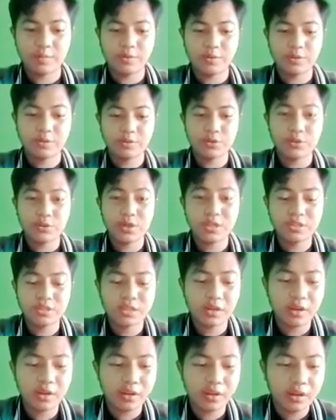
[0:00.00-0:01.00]
the students
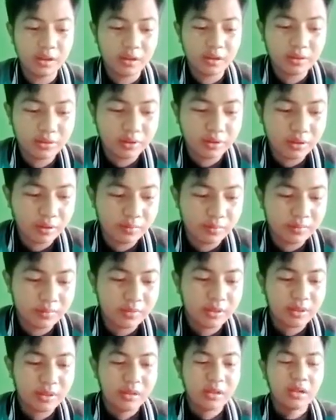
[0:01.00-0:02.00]
and each group.
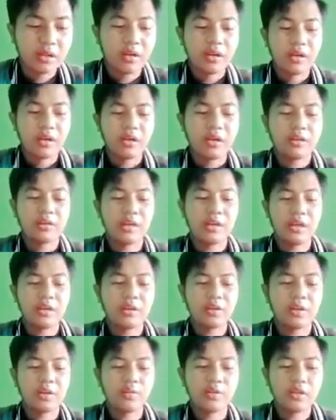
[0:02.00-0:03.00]
Then
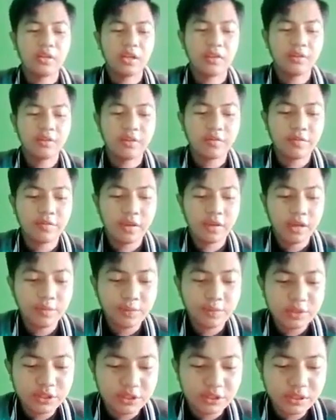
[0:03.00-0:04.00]
communicative
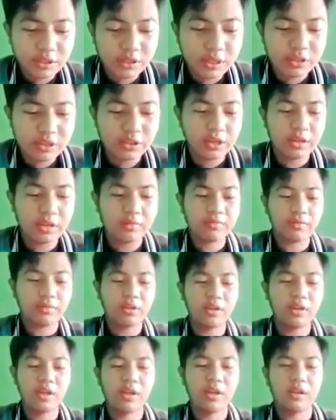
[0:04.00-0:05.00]
language teaching.
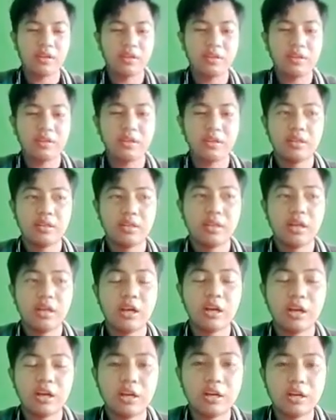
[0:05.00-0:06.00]
Okay,
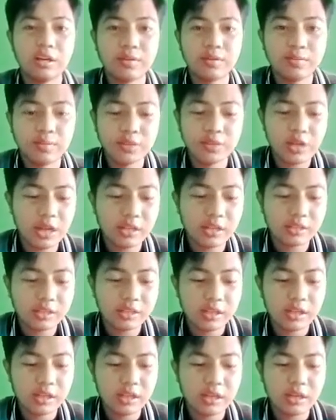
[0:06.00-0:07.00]

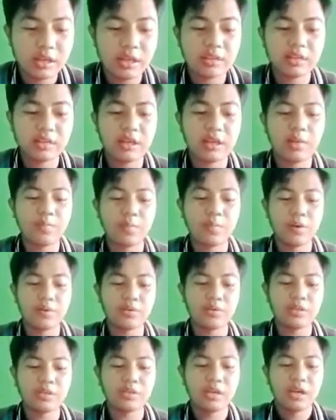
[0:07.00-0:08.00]
CLT is an
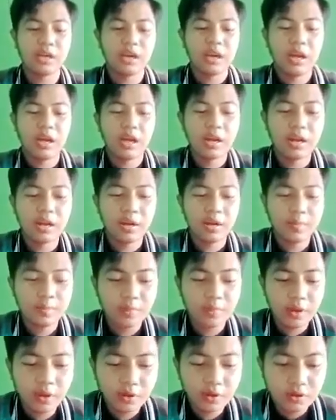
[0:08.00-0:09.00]
approach and a
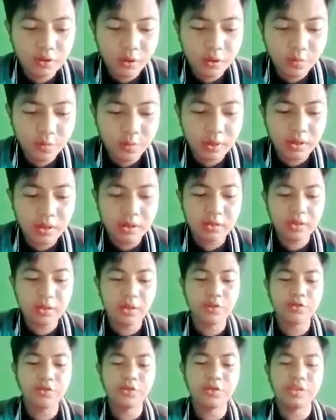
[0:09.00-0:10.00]
philosophical
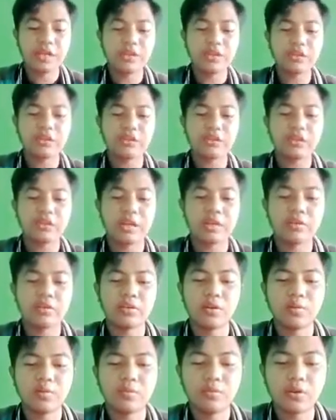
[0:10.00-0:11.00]
orientation that
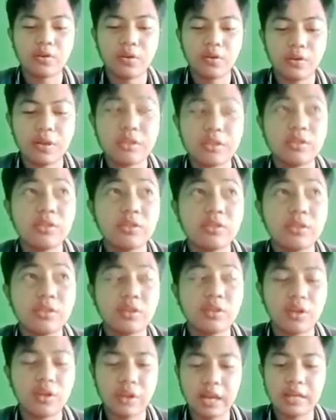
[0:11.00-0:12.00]
connection
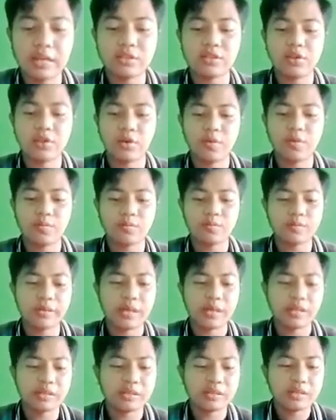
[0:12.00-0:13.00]
classroom
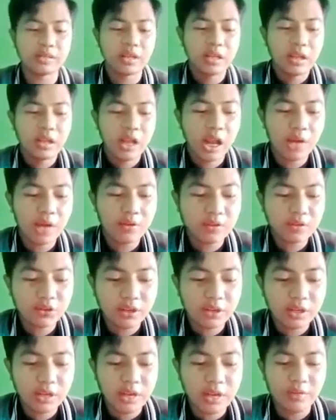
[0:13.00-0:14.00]
based language
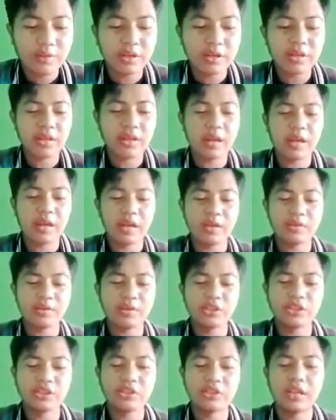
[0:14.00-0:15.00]
learning with the
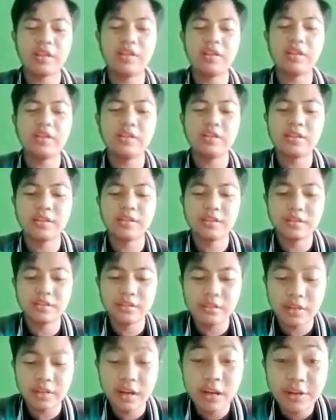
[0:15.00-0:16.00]
language that
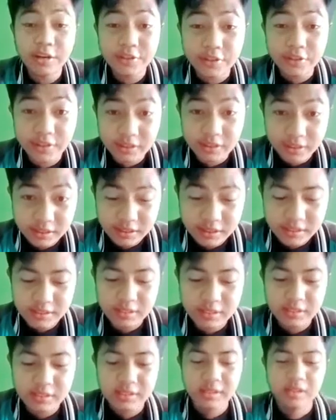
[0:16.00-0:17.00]
learners
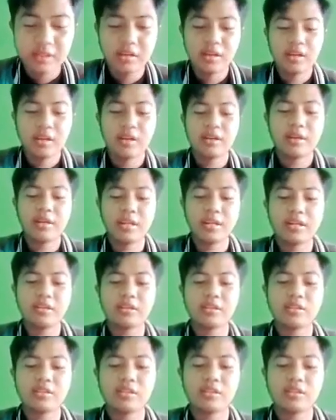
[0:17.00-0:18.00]
need
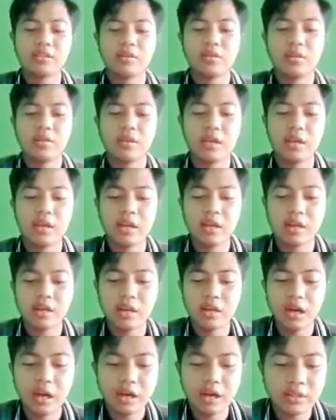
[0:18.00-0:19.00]
in
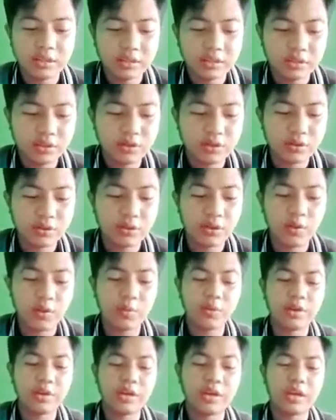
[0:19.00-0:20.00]
order to
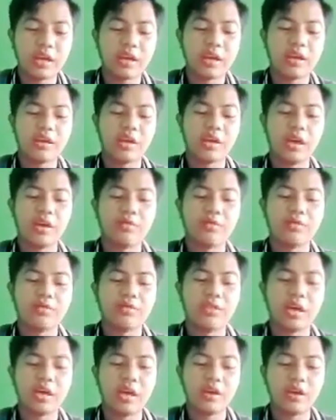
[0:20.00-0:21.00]
communicate
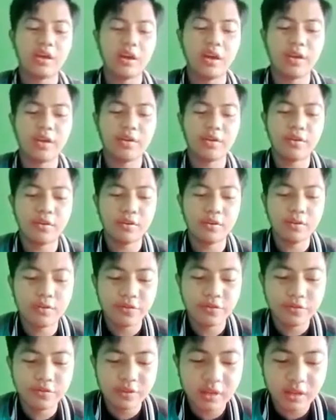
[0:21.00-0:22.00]
outside
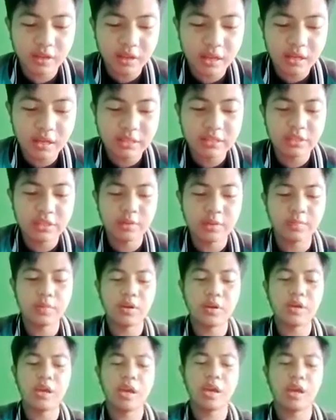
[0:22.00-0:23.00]
of the classroom.
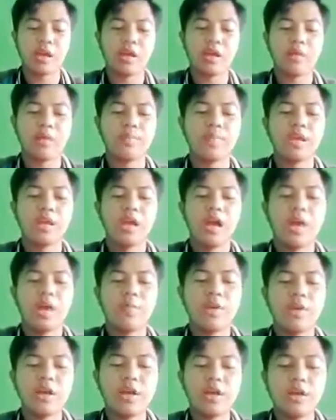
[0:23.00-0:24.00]
Okay, about
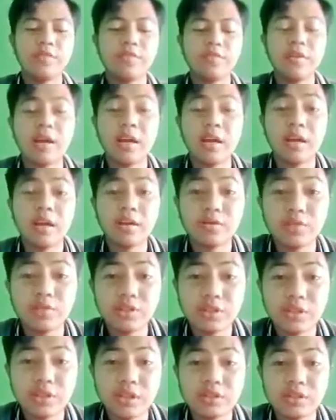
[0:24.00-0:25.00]
the connected
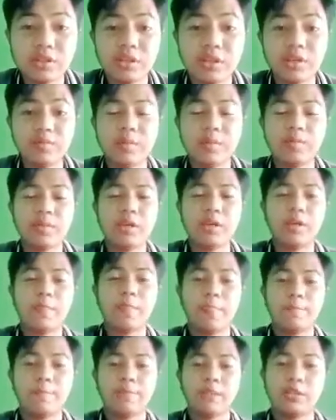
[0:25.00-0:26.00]
language teaching, maybe
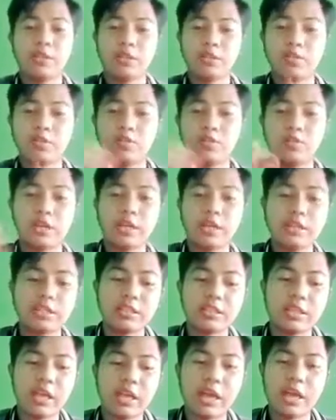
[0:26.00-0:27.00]
the
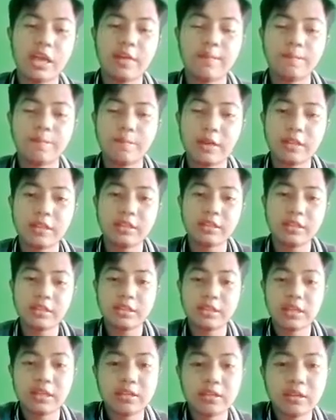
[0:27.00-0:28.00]
students can practice
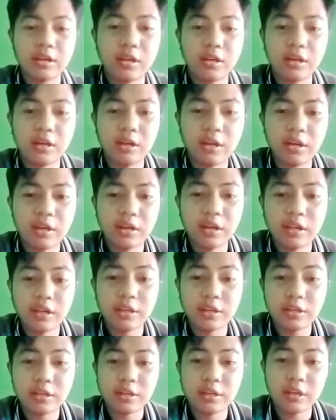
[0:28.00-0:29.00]
it
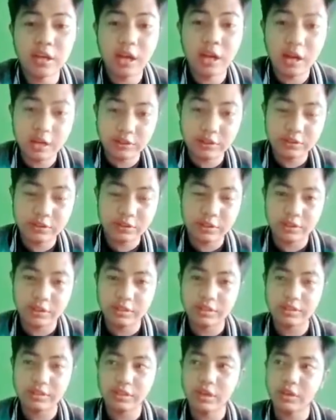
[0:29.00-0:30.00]
in the
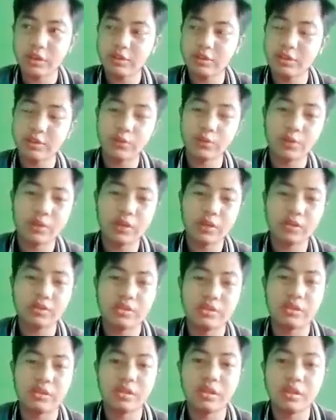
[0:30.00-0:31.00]
others
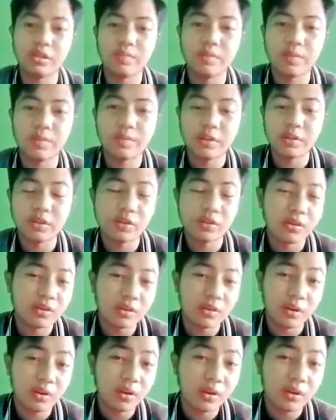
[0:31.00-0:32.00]
situation. Maybe
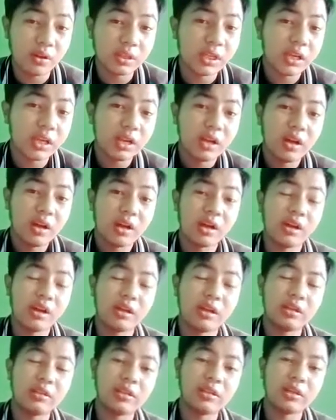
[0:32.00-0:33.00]
they're not
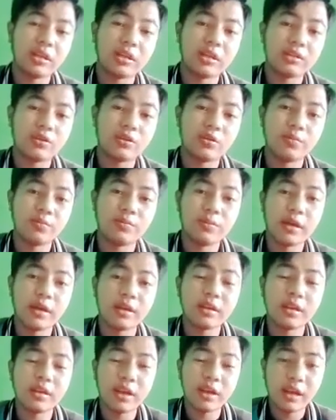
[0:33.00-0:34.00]
in the classroom, but
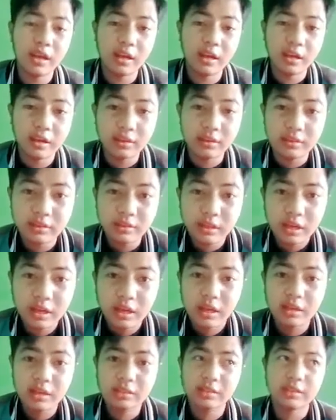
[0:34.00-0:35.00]
can
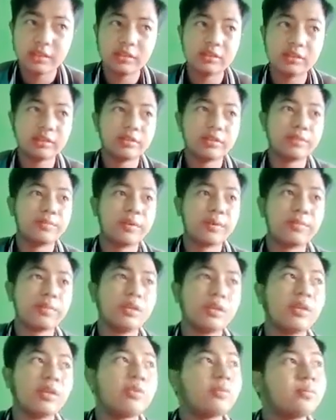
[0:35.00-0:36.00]
in the
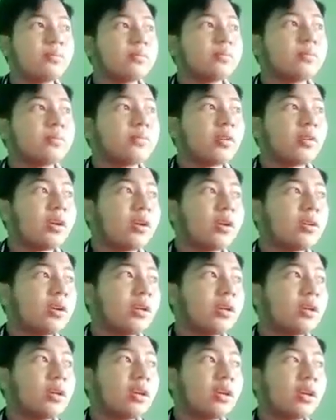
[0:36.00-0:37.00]
maybe
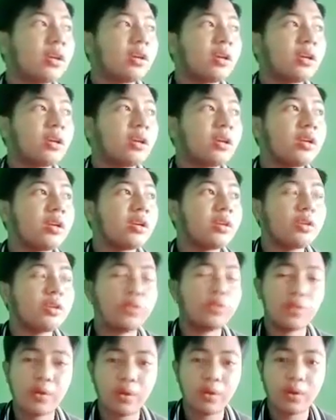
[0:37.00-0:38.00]
the
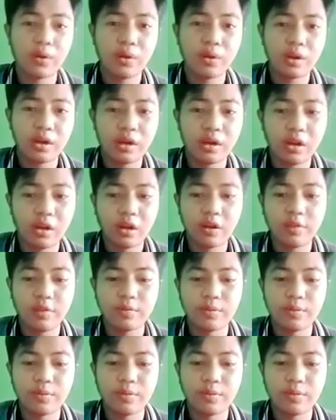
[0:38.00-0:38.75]
your or